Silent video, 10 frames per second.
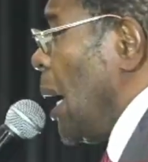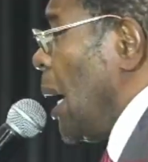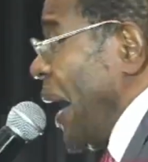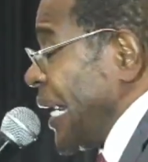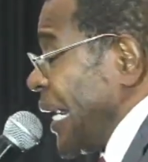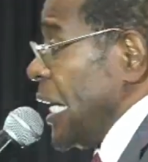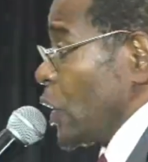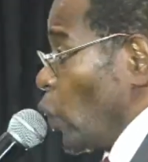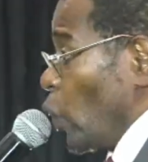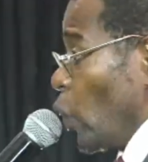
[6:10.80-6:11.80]
barriers
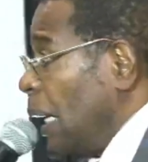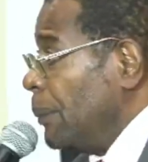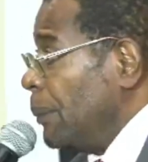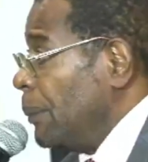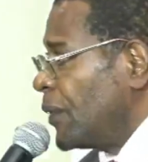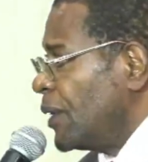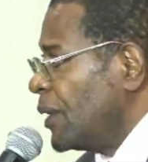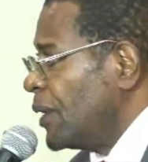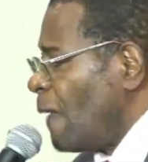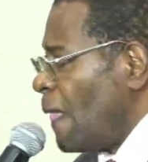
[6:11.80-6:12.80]
will come,
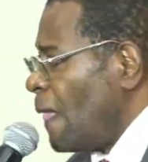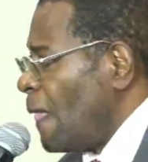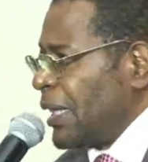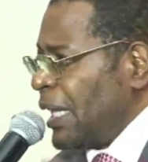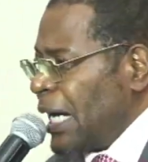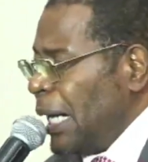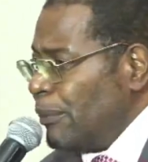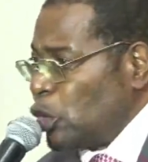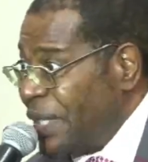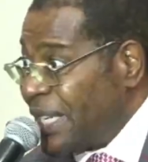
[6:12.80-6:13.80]
but they come
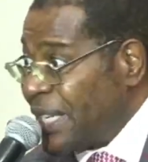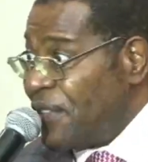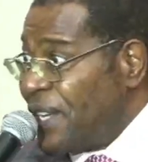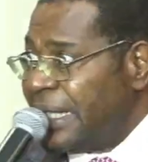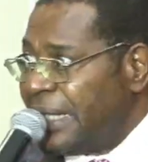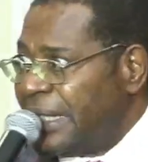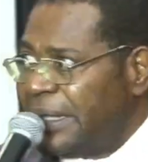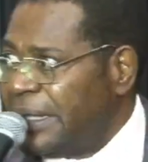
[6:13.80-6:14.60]
to be defeated.